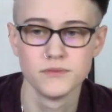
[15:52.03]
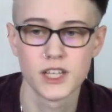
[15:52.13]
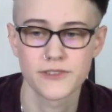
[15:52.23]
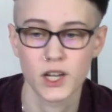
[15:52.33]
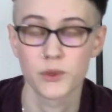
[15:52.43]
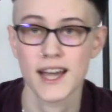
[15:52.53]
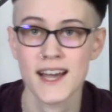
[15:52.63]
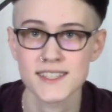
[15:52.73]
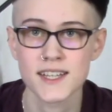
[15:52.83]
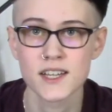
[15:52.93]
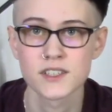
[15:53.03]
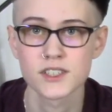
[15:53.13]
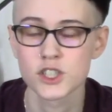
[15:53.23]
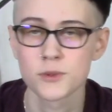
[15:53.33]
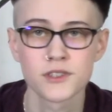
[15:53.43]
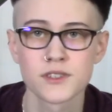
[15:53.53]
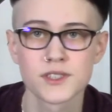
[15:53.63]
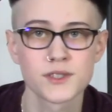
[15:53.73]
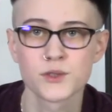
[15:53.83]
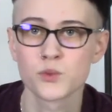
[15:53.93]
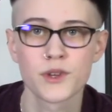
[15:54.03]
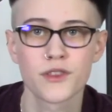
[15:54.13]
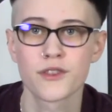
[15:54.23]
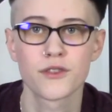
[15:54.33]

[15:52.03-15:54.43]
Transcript: if anyone has had experiences with